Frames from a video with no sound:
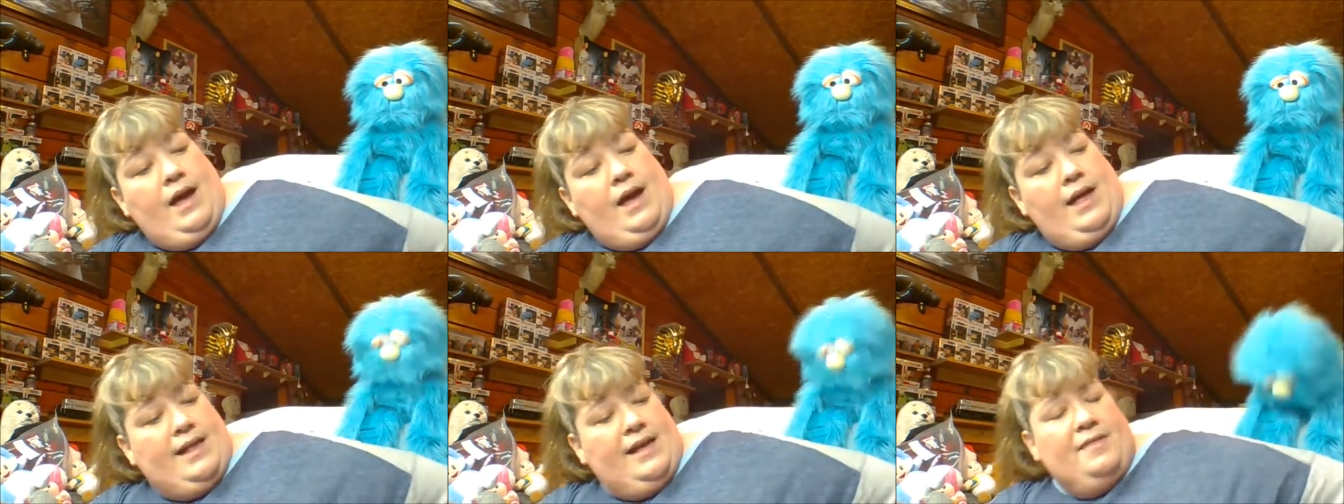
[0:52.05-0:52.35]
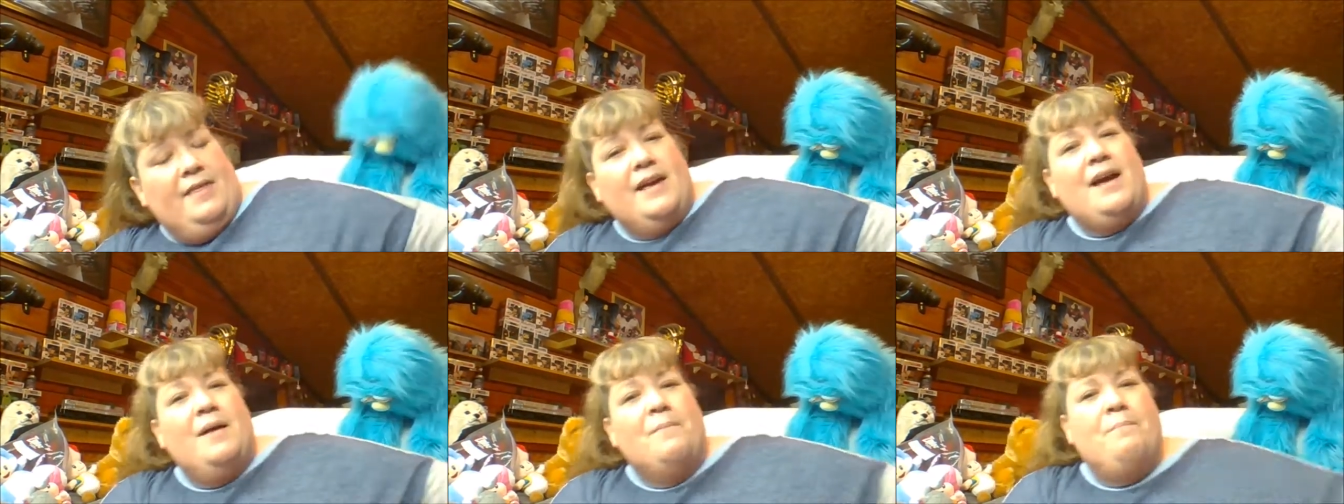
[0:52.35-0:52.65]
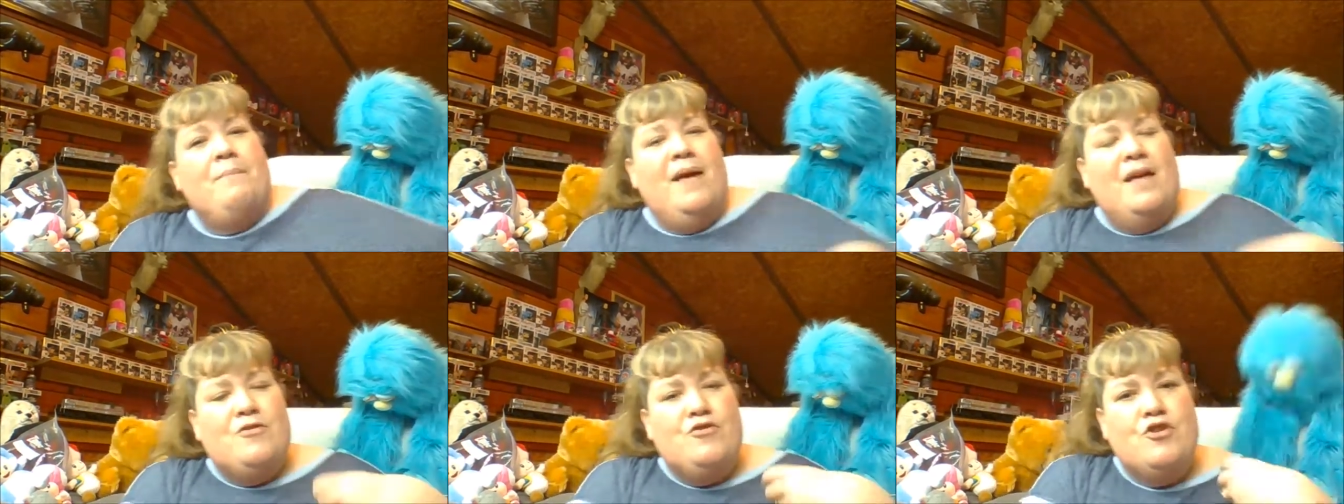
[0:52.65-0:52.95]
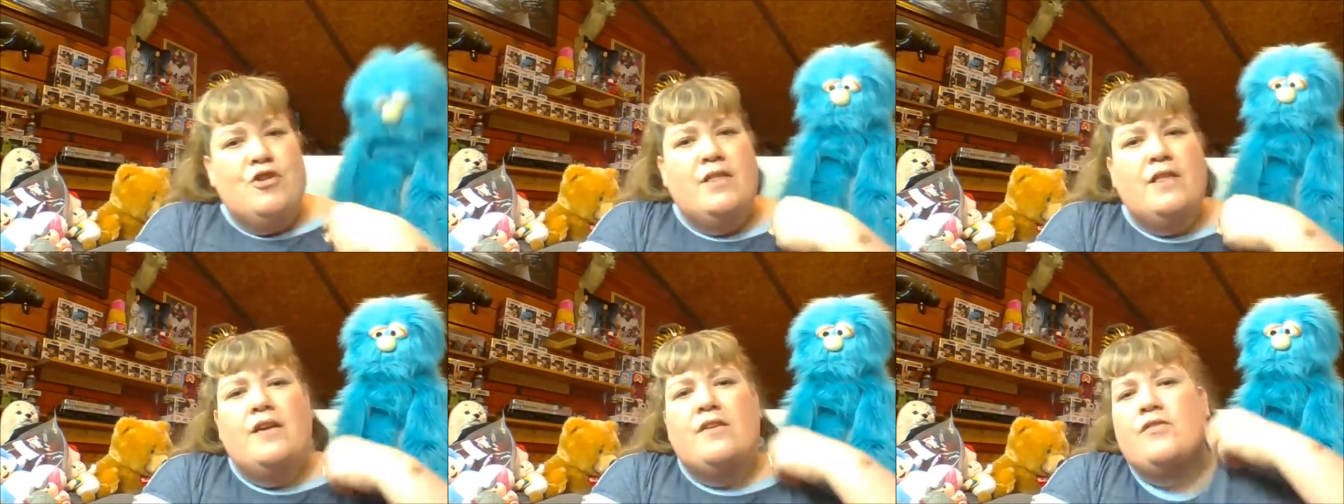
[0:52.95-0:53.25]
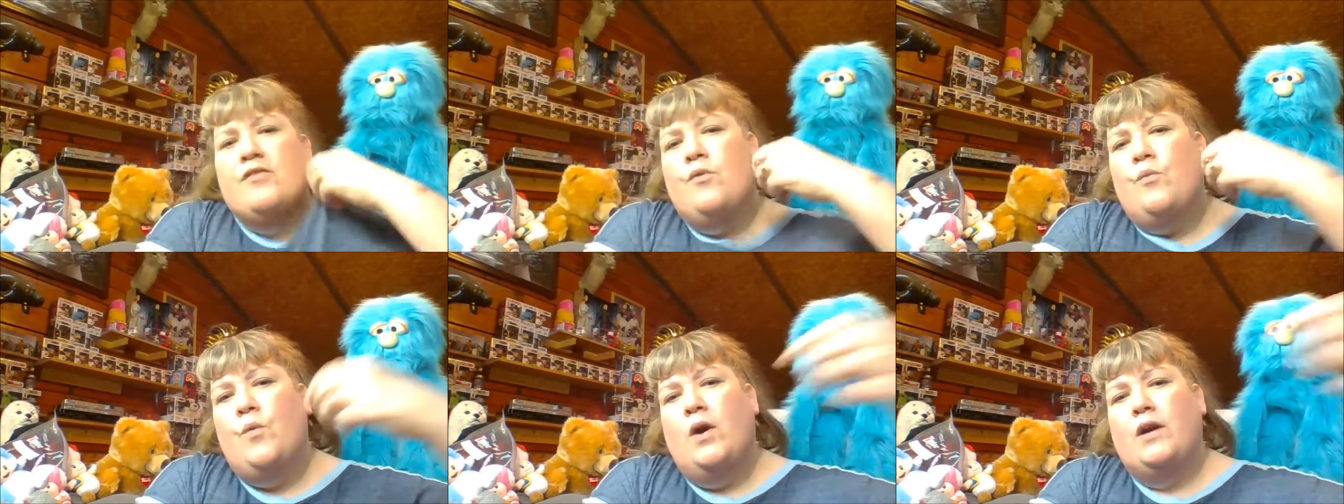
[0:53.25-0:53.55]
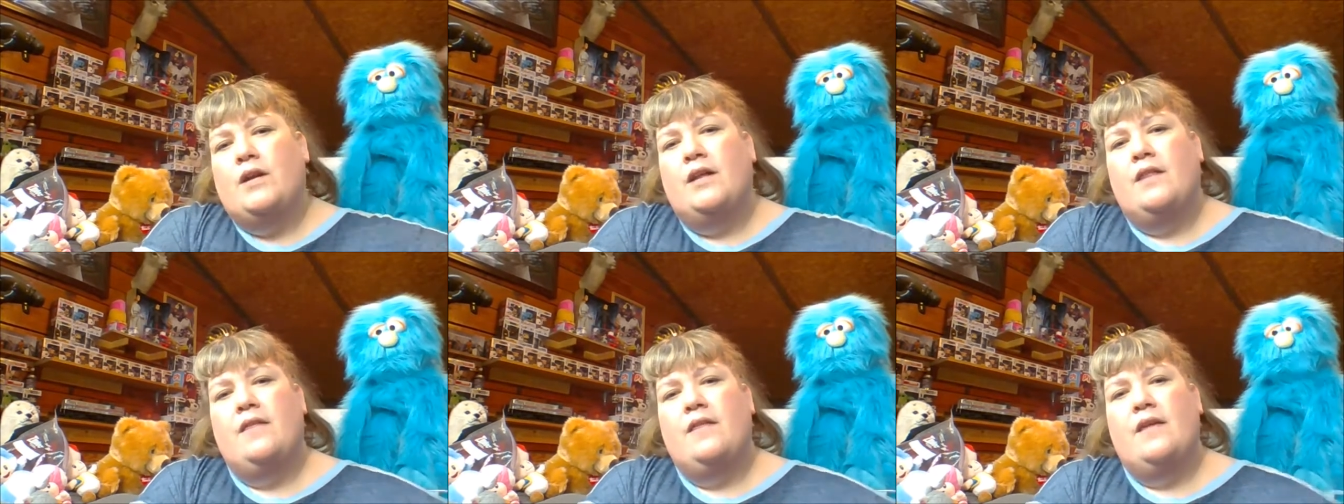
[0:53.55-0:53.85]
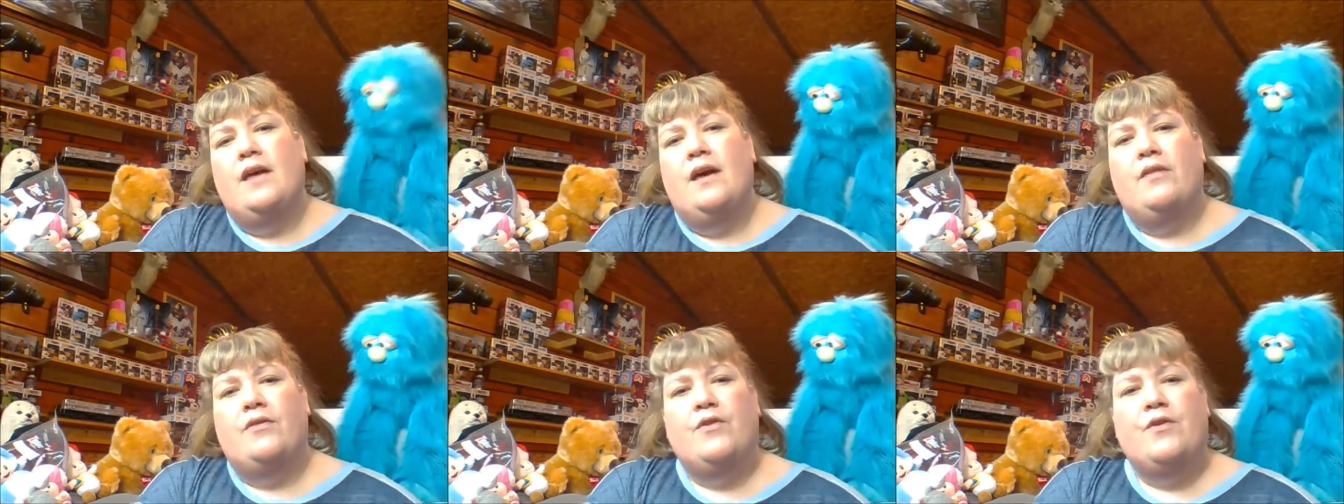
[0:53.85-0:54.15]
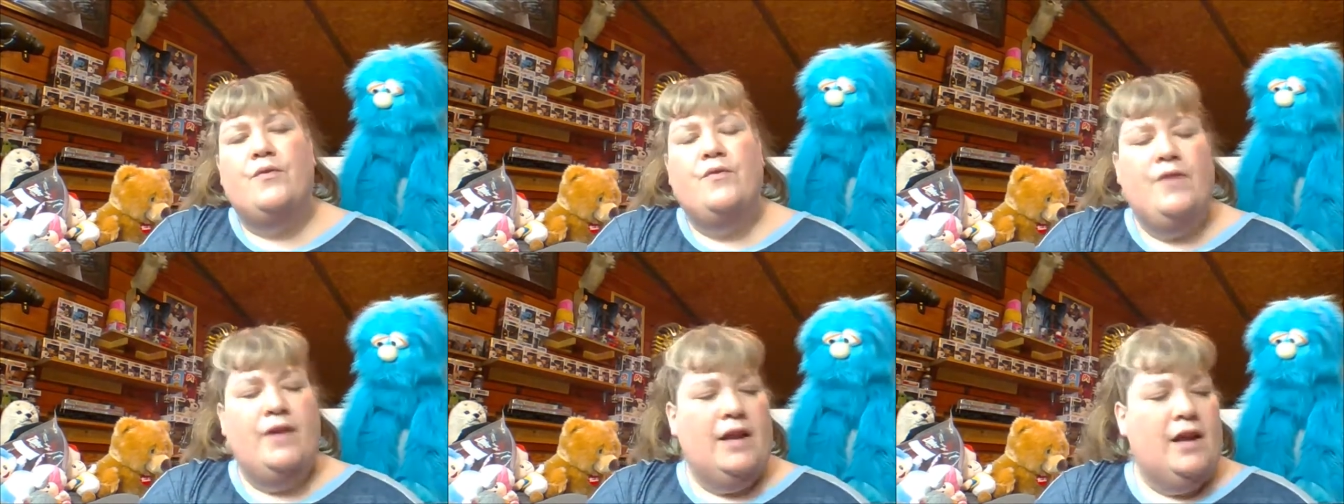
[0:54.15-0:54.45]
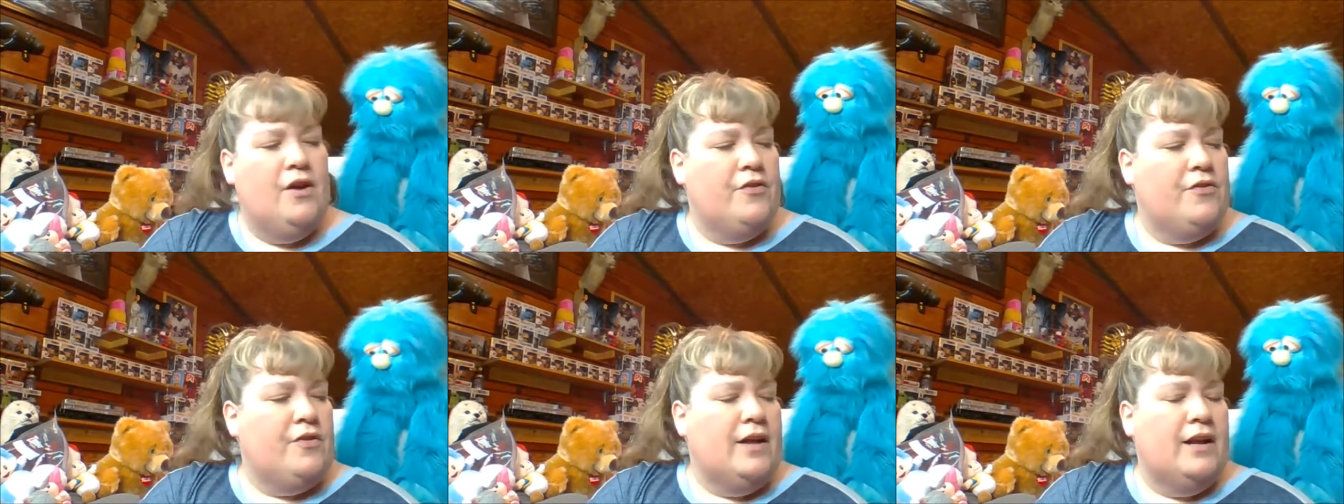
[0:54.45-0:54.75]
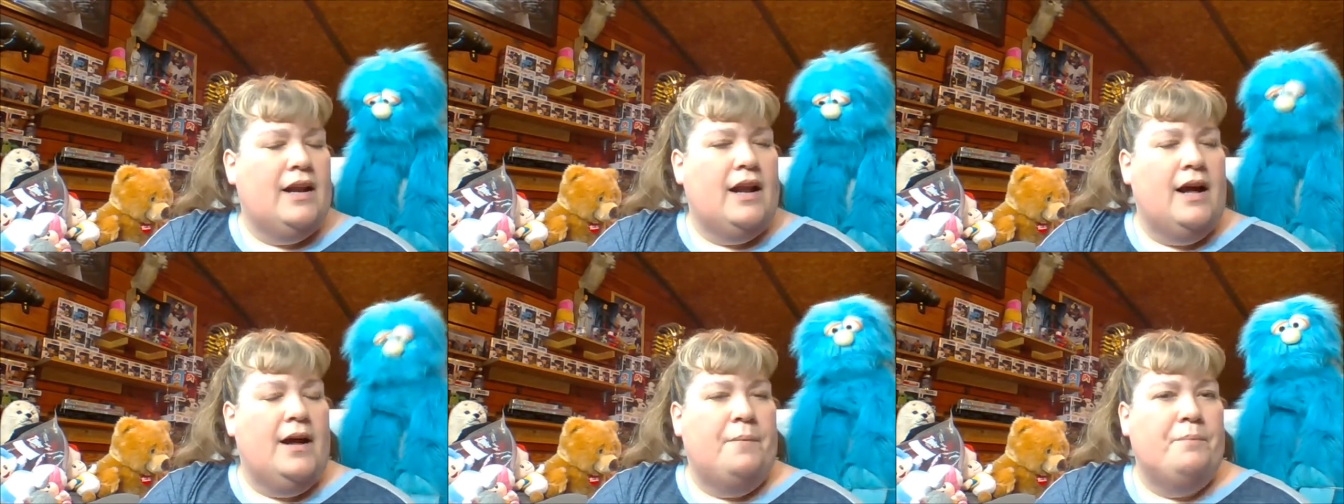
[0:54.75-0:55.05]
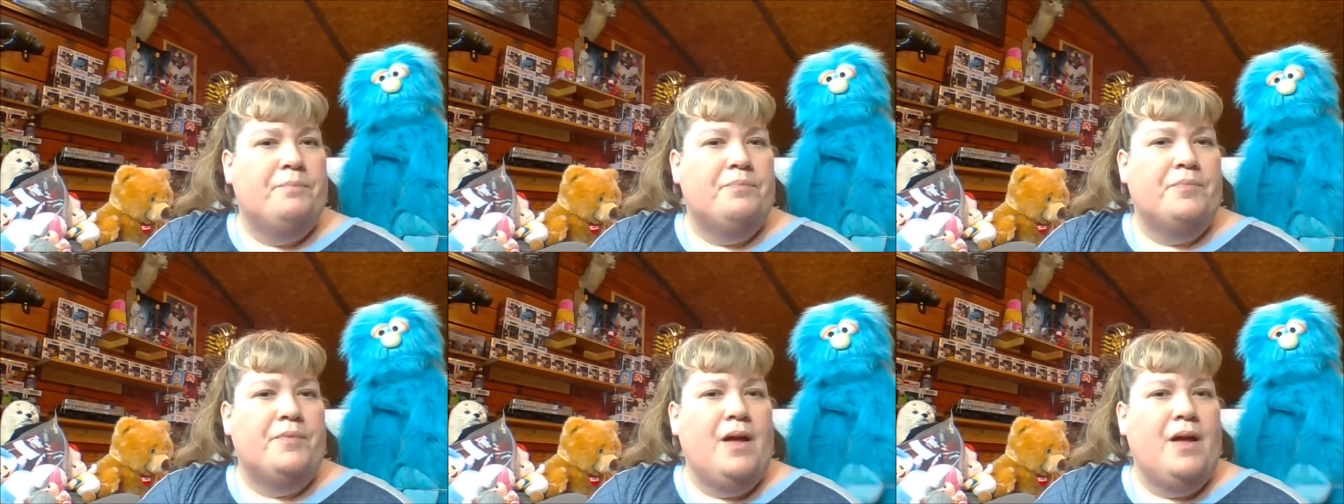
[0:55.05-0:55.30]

And I think I mentioned this in one of the other videos that um